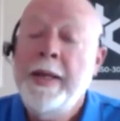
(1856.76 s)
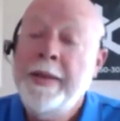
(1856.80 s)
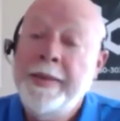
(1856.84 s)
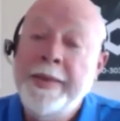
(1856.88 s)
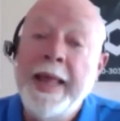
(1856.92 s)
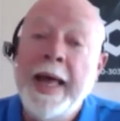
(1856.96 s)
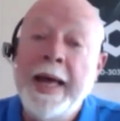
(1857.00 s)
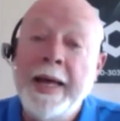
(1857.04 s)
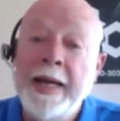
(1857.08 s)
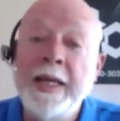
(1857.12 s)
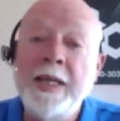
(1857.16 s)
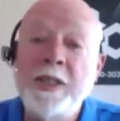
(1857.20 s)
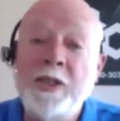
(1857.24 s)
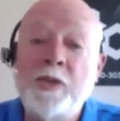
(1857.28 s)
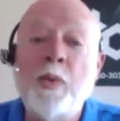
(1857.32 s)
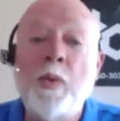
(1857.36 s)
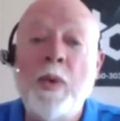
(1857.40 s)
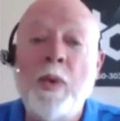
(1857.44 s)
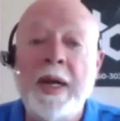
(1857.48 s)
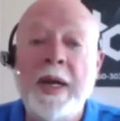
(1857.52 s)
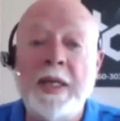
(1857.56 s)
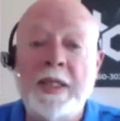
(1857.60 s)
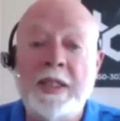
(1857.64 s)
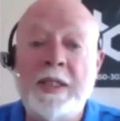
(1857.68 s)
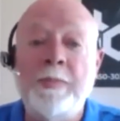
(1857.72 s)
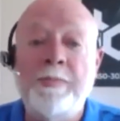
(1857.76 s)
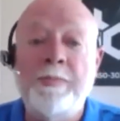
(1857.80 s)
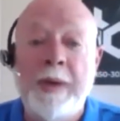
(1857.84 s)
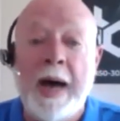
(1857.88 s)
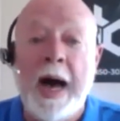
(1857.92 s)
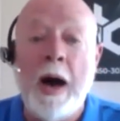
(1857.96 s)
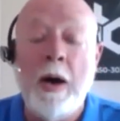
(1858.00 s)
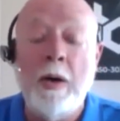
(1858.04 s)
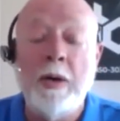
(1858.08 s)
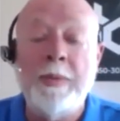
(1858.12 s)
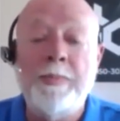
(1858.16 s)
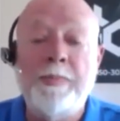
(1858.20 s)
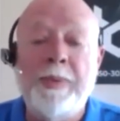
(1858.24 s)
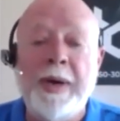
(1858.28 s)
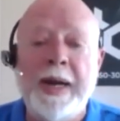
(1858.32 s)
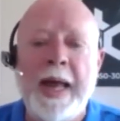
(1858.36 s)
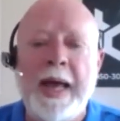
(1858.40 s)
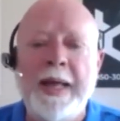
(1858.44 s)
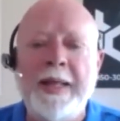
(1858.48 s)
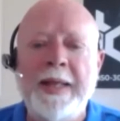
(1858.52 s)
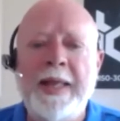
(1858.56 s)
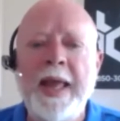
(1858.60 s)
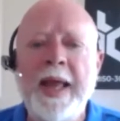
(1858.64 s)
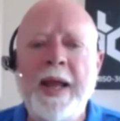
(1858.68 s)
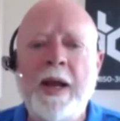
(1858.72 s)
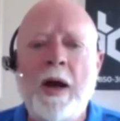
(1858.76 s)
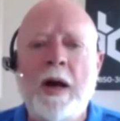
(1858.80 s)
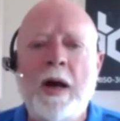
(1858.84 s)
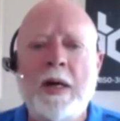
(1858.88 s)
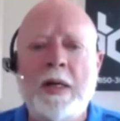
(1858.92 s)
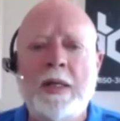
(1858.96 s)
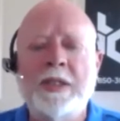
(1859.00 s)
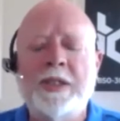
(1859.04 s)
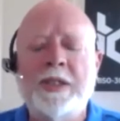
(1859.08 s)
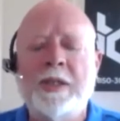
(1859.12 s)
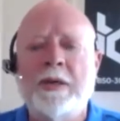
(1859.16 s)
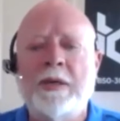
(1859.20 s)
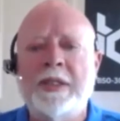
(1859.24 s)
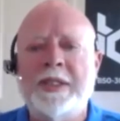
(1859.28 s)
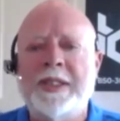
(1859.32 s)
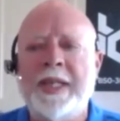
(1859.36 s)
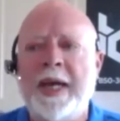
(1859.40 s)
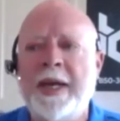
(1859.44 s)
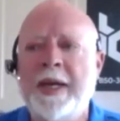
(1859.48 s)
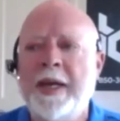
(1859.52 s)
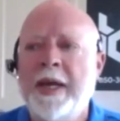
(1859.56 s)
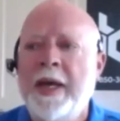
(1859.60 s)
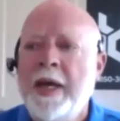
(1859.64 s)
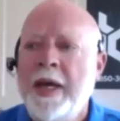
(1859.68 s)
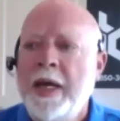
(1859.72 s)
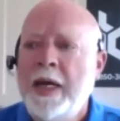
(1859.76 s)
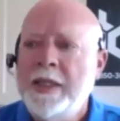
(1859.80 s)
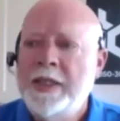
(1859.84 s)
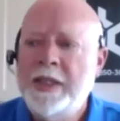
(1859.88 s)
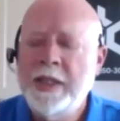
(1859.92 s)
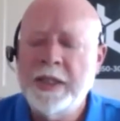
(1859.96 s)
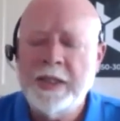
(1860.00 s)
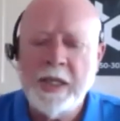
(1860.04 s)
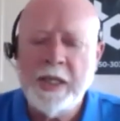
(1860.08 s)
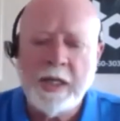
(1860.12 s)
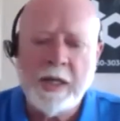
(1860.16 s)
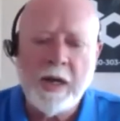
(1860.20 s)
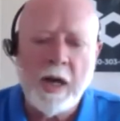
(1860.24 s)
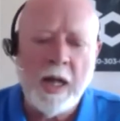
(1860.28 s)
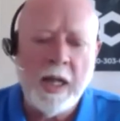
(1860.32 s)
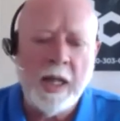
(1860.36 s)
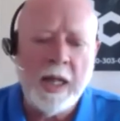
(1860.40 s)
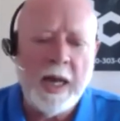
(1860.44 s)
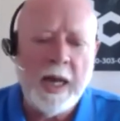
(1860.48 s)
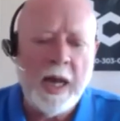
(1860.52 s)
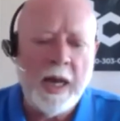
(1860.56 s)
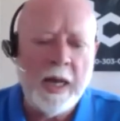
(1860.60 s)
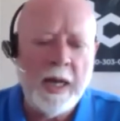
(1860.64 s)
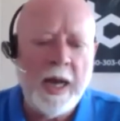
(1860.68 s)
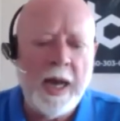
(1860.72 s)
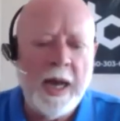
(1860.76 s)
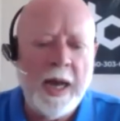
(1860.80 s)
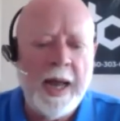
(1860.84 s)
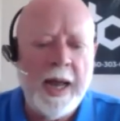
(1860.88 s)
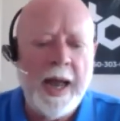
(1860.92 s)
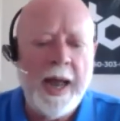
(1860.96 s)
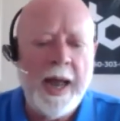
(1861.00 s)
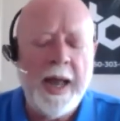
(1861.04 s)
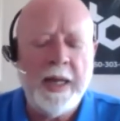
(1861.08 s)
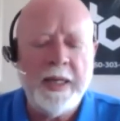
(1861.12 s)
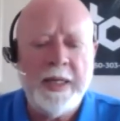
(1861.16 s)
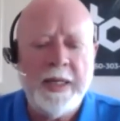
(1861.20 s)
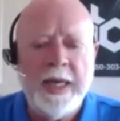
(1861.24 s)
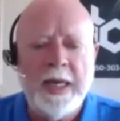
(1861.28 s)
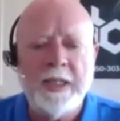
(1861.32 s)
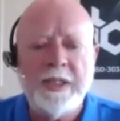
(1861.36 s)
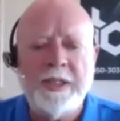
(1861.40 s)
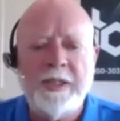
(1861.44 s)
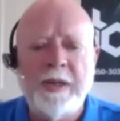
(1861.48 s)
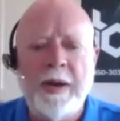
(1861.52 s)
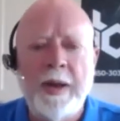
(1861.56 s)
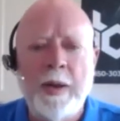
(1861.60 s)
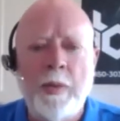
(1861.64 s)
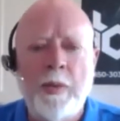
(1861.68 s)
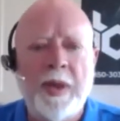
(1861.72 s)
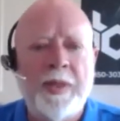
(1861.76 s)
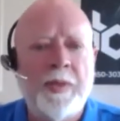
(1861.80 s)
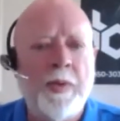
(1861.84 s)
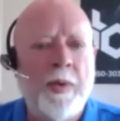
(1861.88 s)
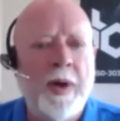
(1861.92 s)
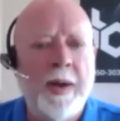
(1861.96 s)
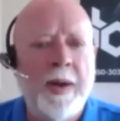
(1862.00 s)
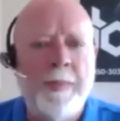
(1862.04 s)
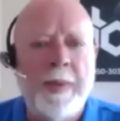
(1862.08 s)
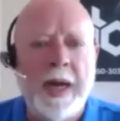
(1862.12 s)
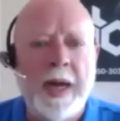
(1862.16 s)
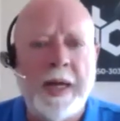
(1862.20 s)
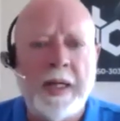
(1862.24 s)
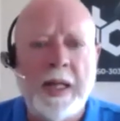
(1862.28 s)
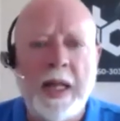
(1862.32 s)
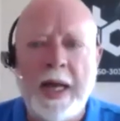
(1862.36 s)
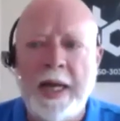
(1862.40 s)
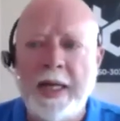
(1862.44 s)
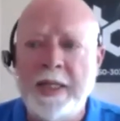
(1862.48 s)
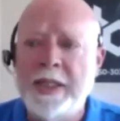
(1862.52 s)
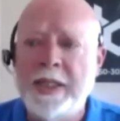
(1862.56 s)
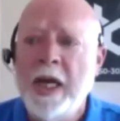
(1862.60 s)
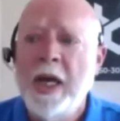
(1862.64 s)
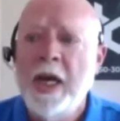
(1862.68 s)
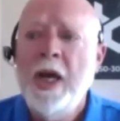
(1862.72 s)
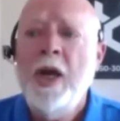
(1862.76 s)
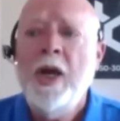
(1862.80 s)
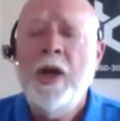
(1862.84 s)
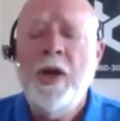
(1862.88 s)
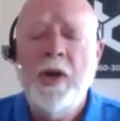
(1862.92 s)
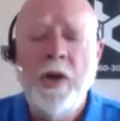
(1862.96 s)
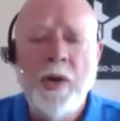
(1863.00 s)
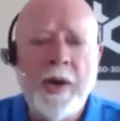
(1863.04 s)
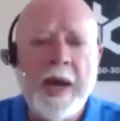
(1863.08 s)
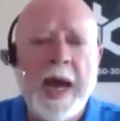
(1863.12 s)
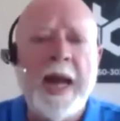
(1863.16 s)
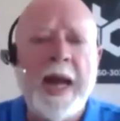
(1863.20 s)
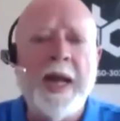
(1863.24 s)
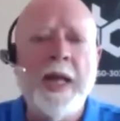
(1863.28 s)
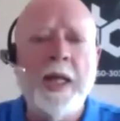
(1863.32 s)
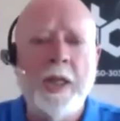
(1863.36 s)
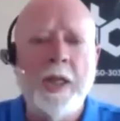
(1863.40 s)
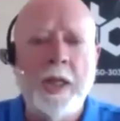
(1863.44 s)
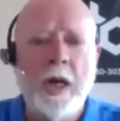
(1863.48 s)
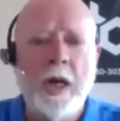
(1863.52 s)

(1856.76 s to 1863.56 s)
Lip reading: That is what it's about. But I think also, as just a call I had yesterday with one of my clients, you got to